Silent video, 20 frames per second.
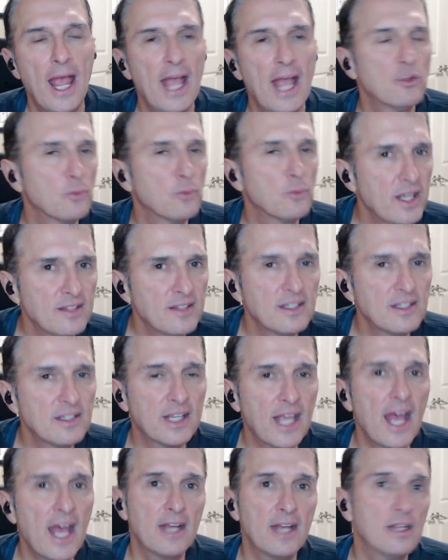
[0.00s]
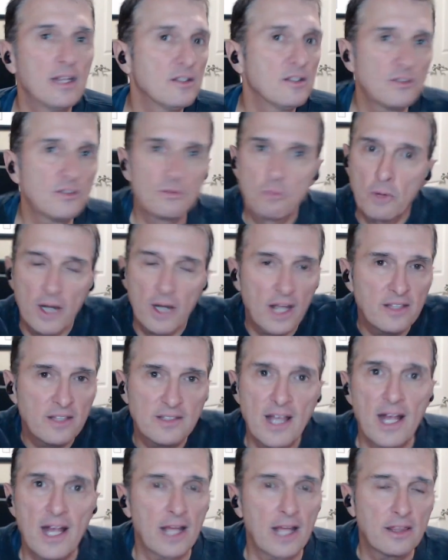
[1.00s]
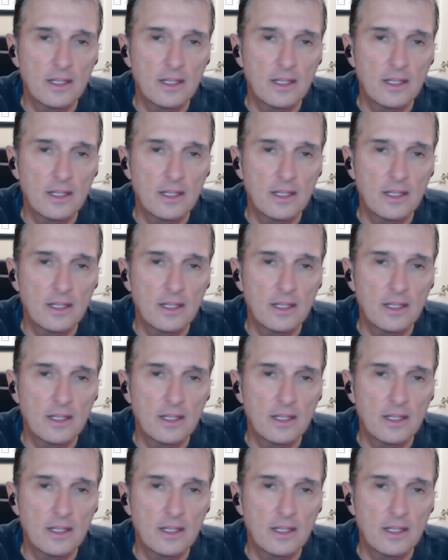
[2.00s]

And the reason, again, is what I said.